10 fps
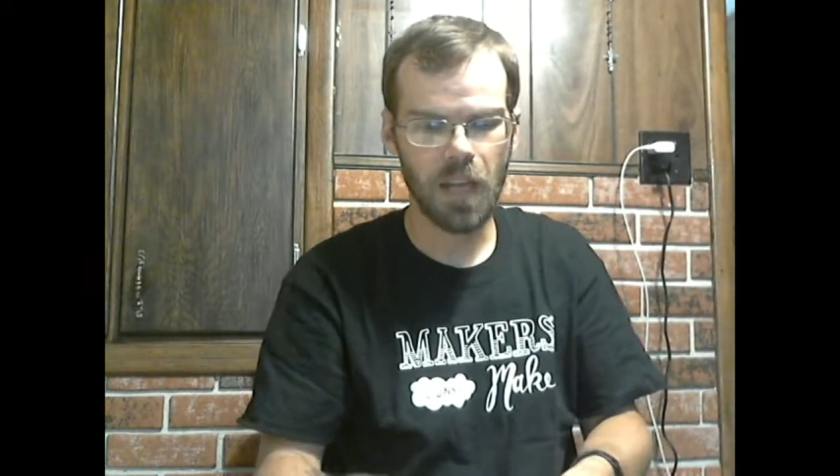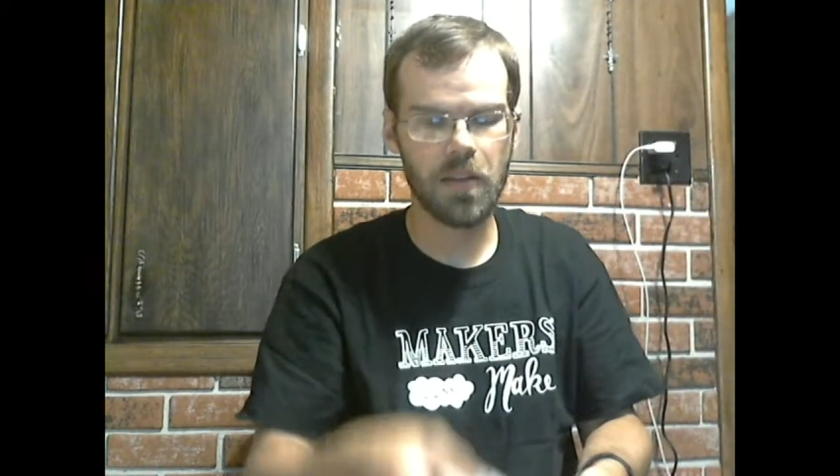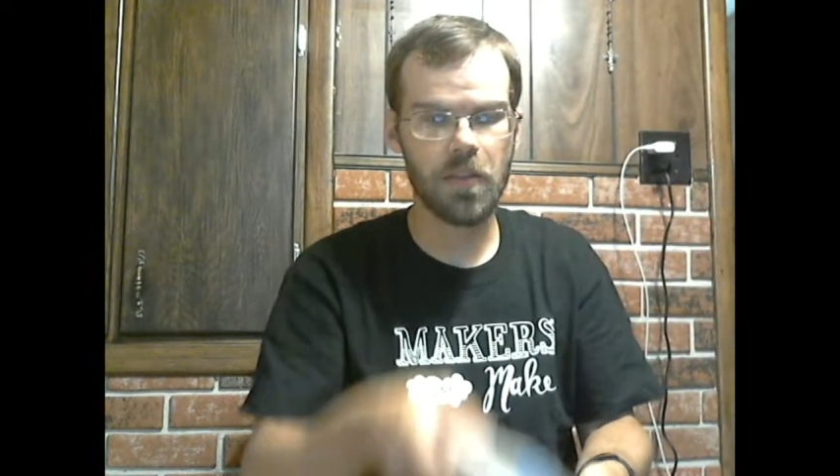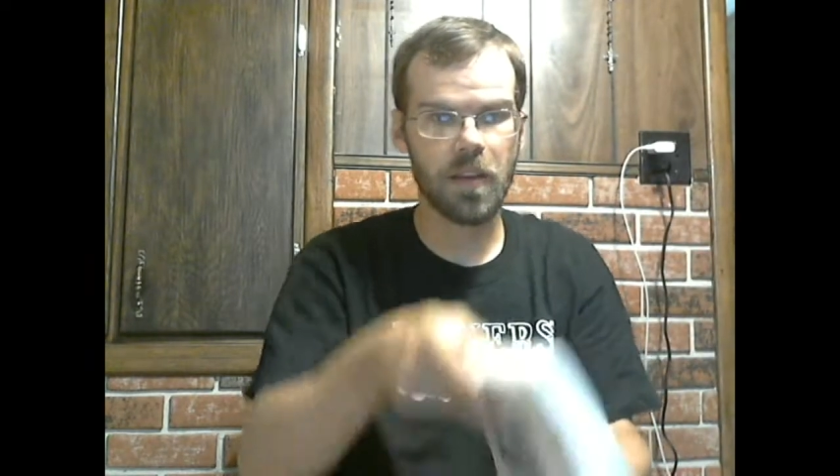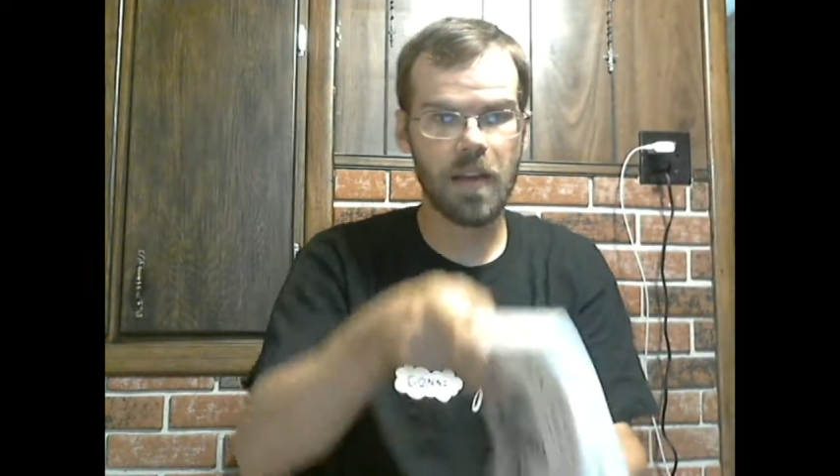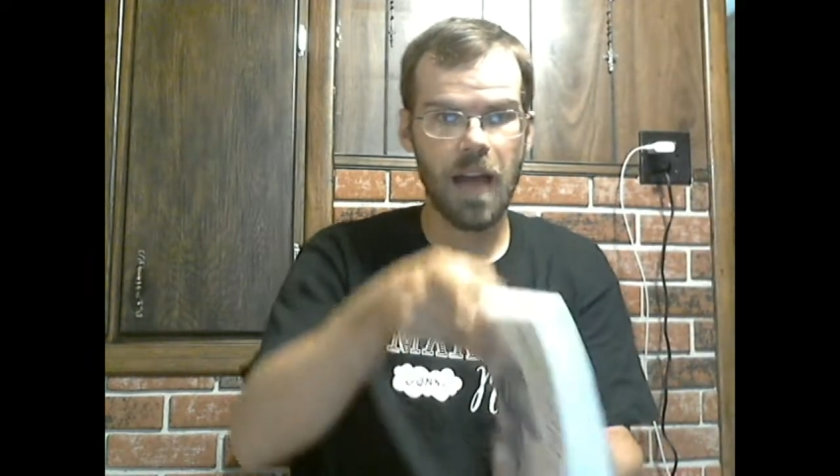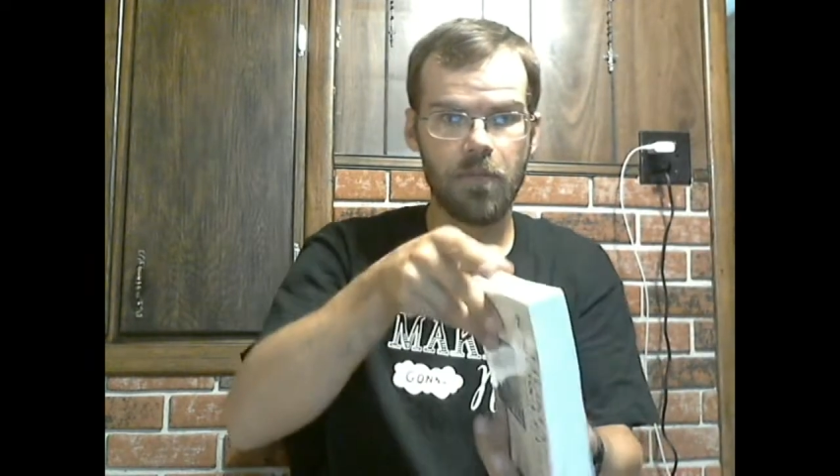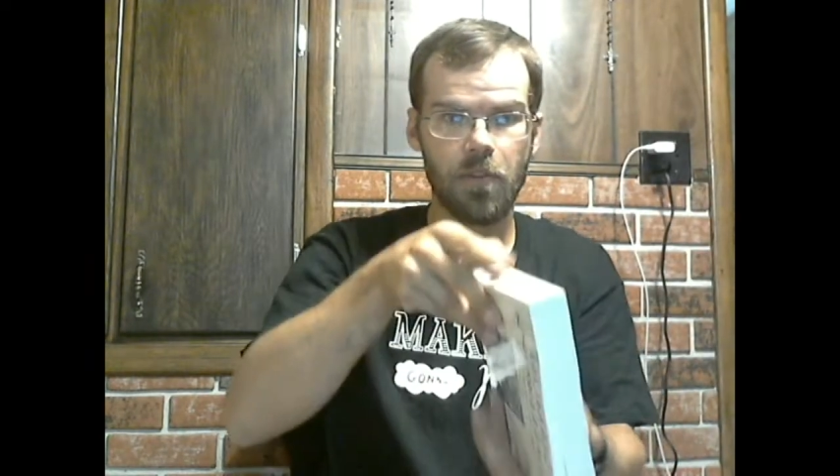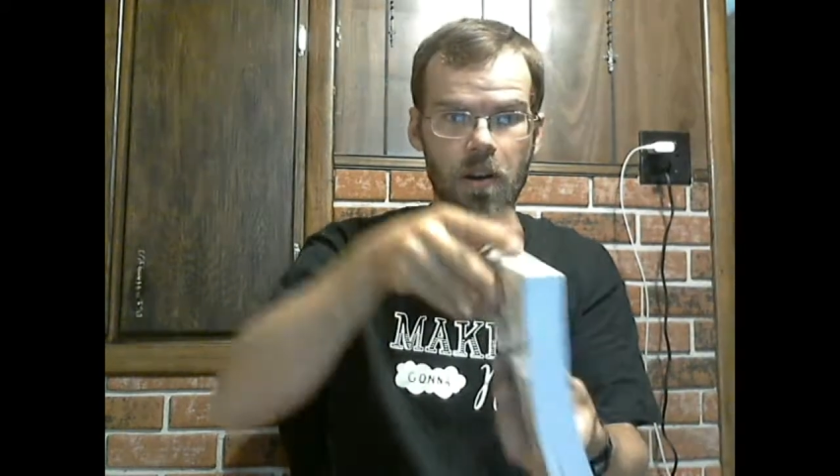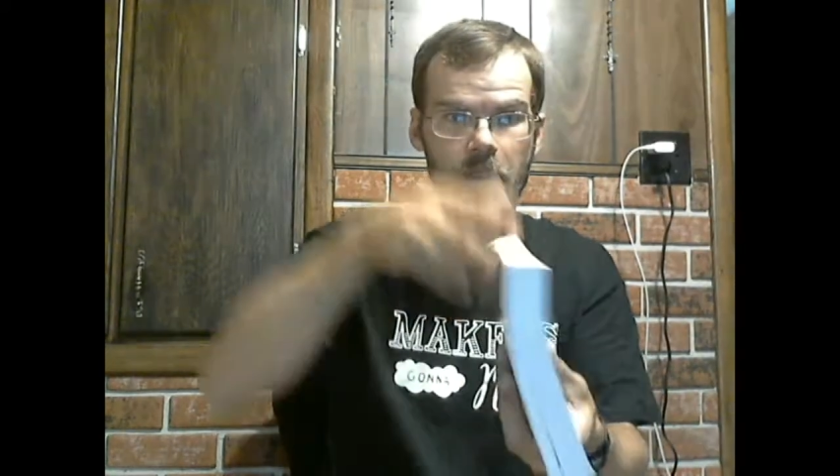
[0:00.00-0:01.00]
and then the
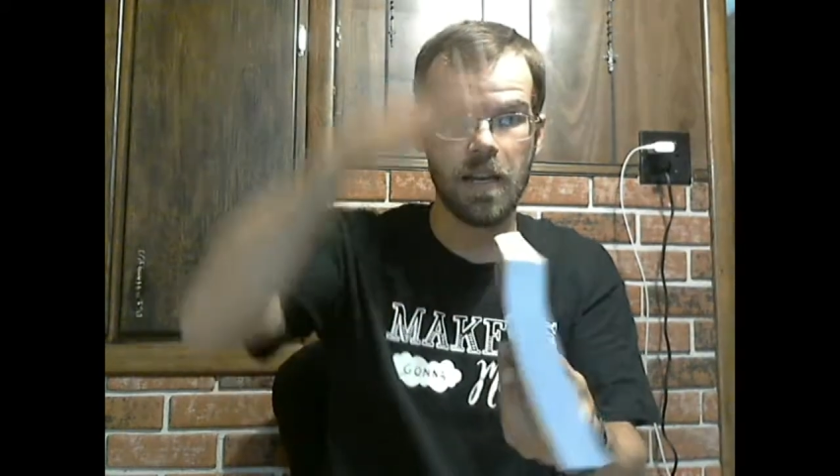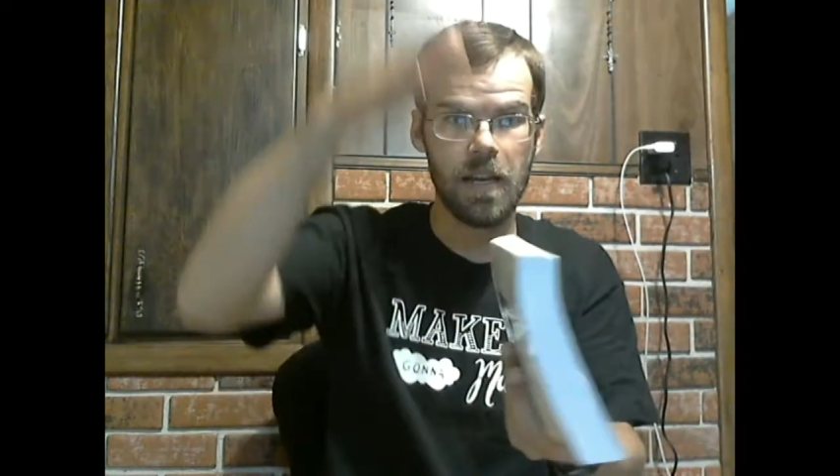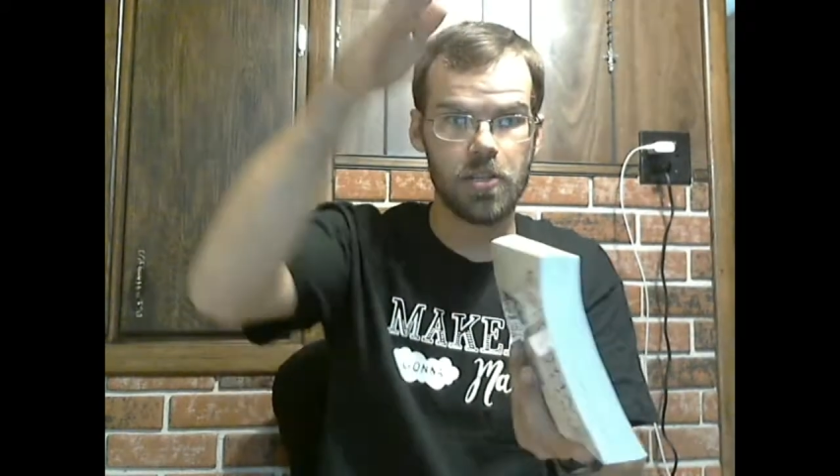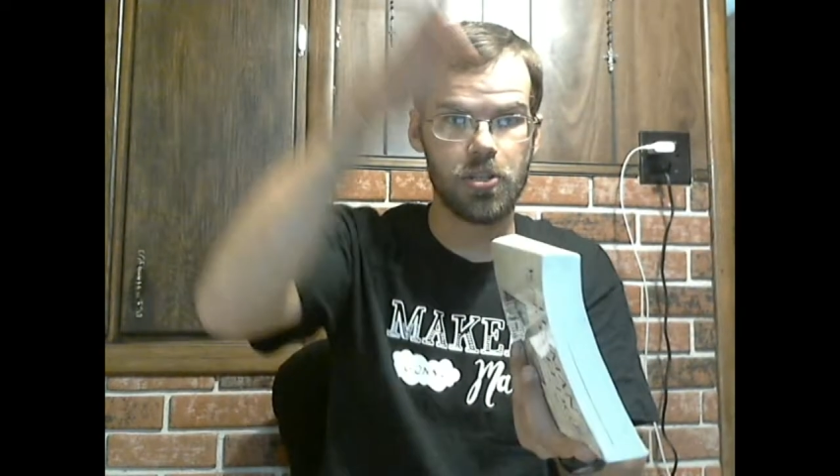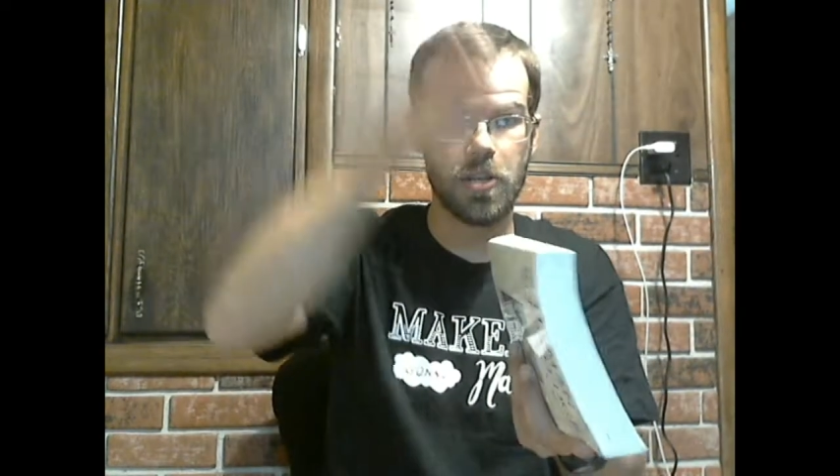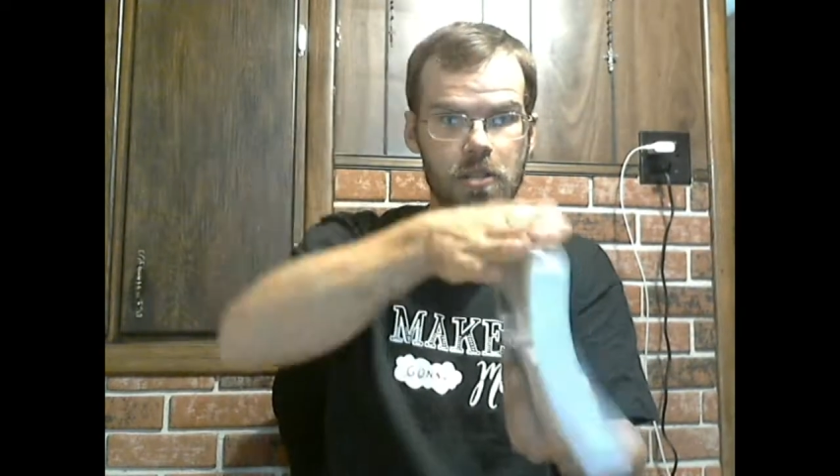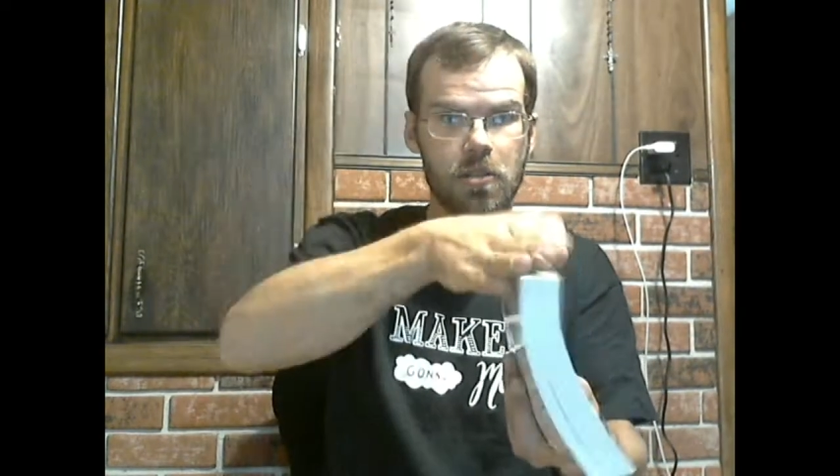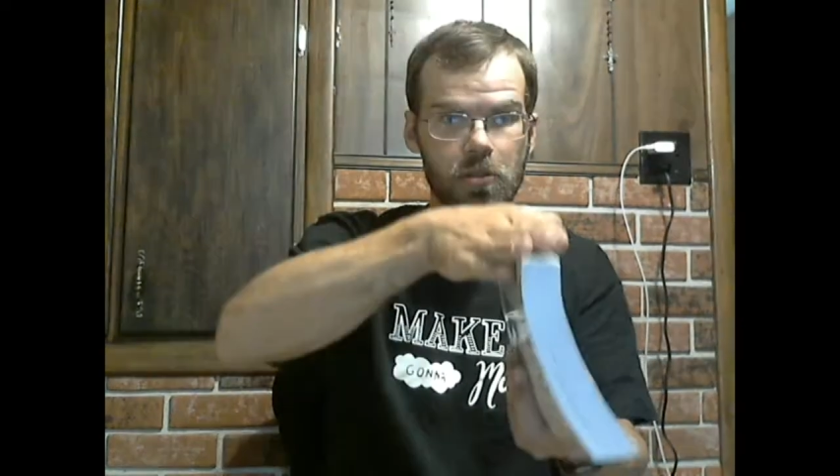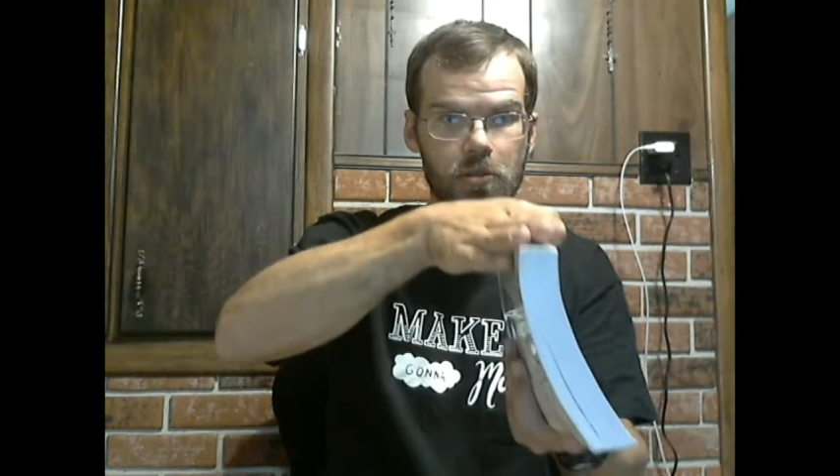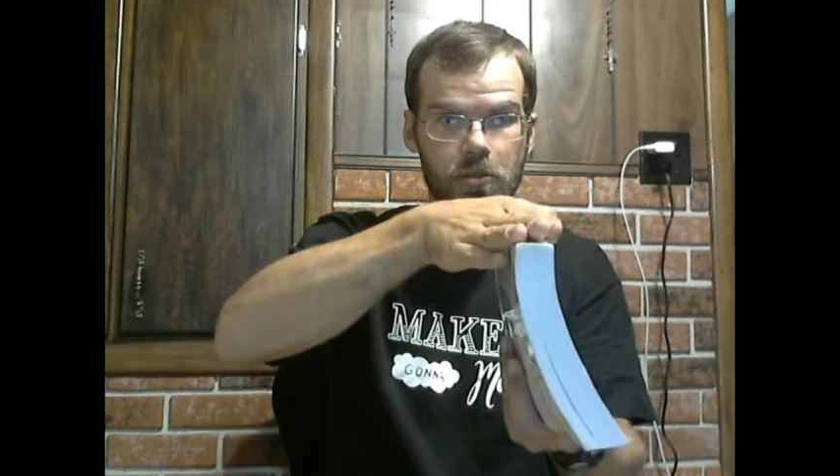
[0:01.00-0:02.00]
cover is
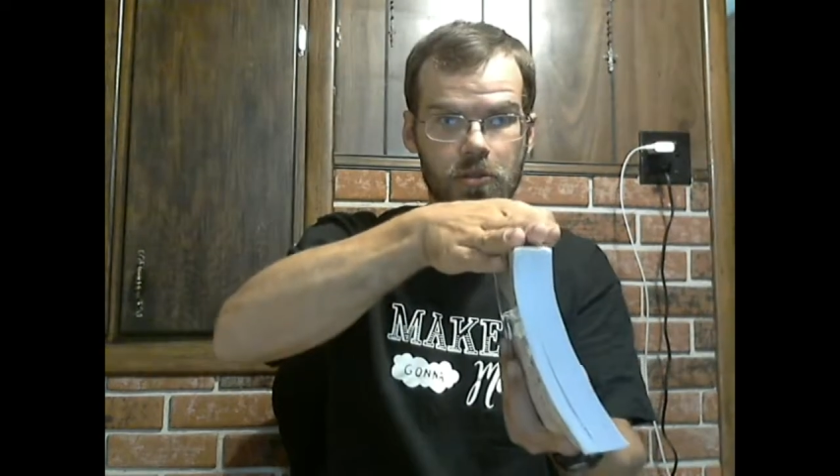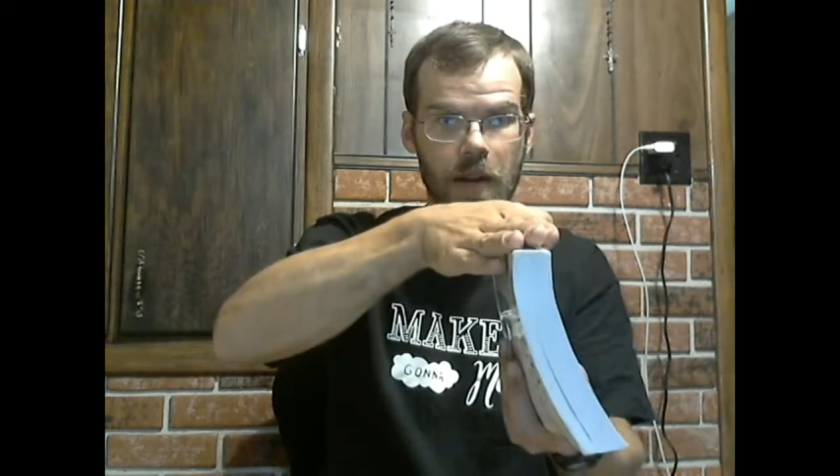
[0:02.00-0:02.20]
just glued